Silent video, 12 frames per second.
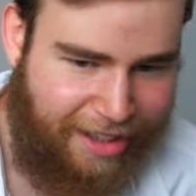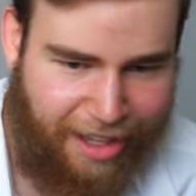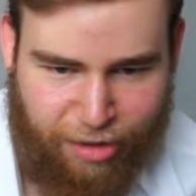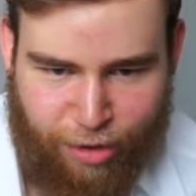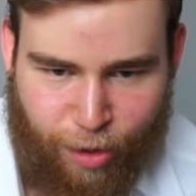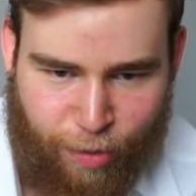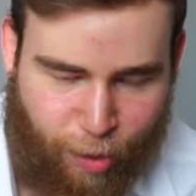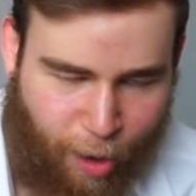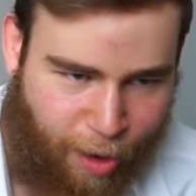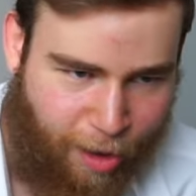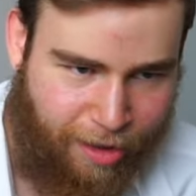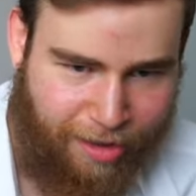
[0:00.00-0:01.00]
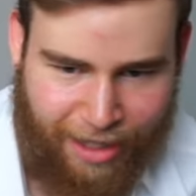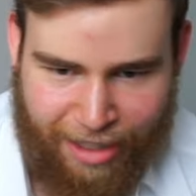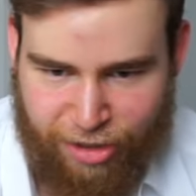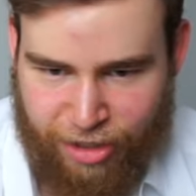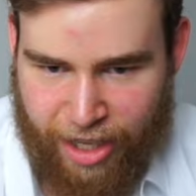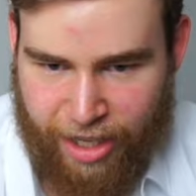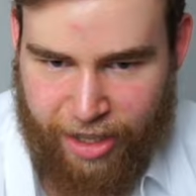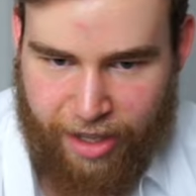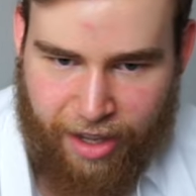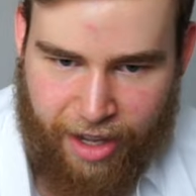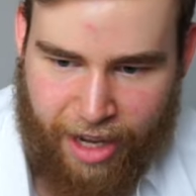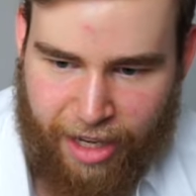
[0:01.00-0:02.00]
That's the overall, I'd say,
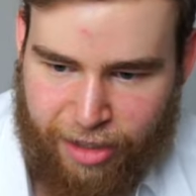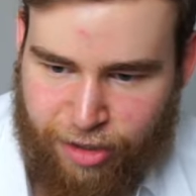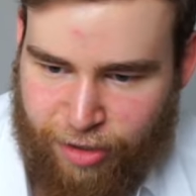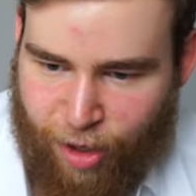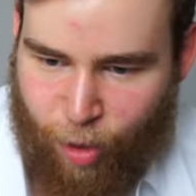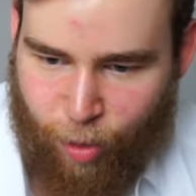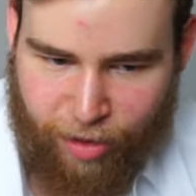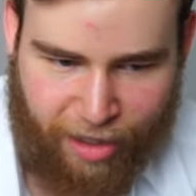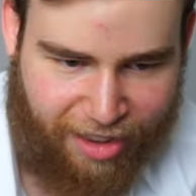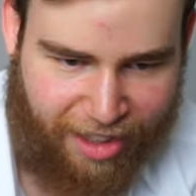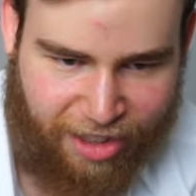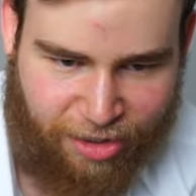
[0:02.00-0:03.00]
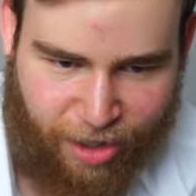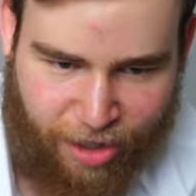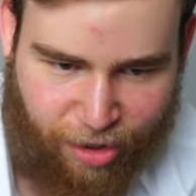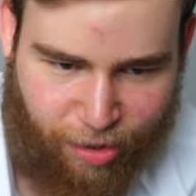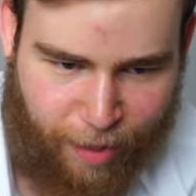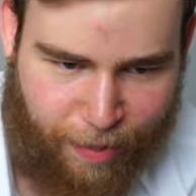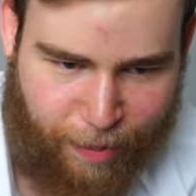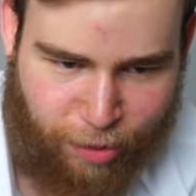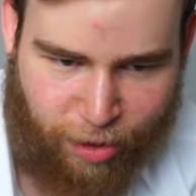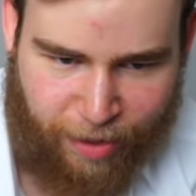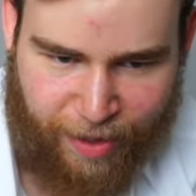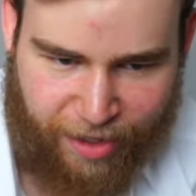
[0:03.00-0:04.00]
and it's a holy thing. So I don't know why people
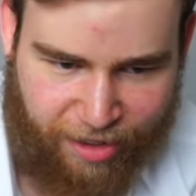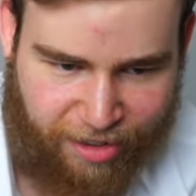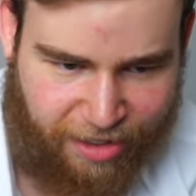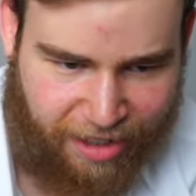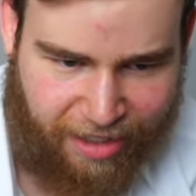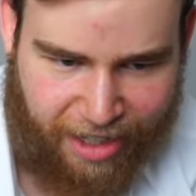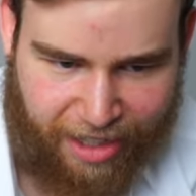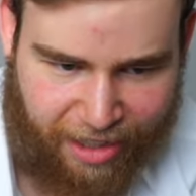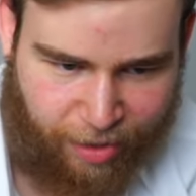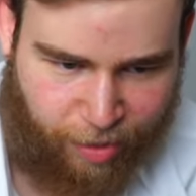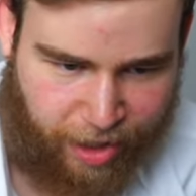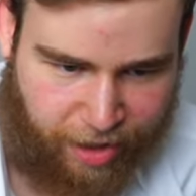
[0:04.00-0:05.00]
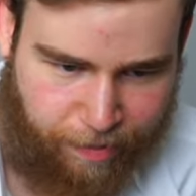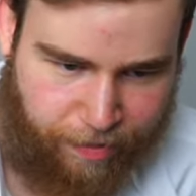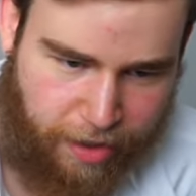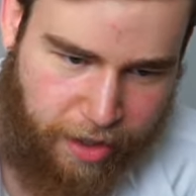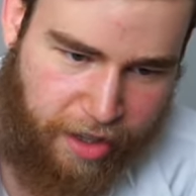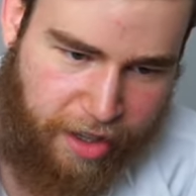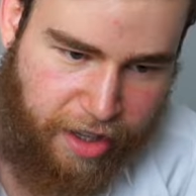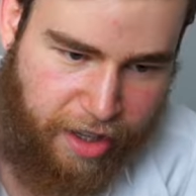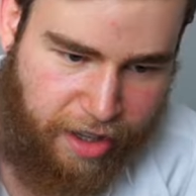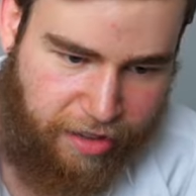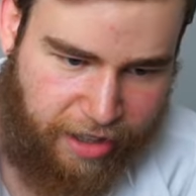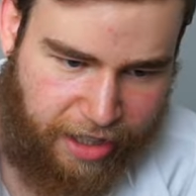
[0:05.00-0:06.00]
try to make it all satanic and weird.
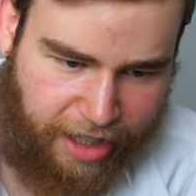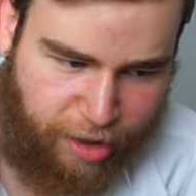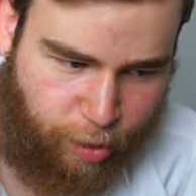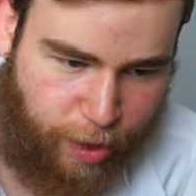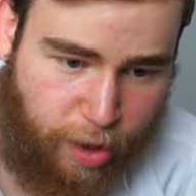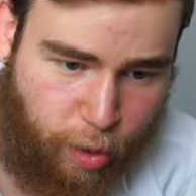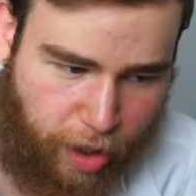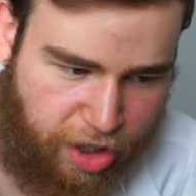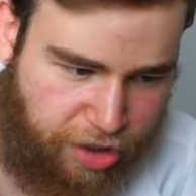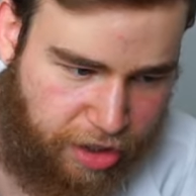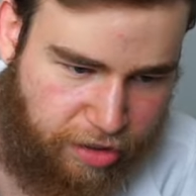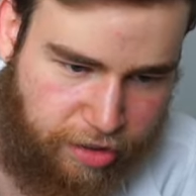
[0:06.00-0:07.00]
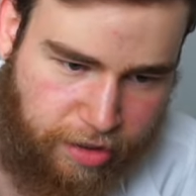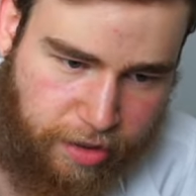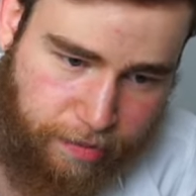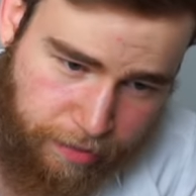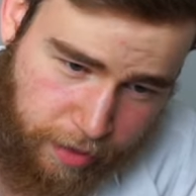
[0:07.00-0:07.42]
This guy got three questions.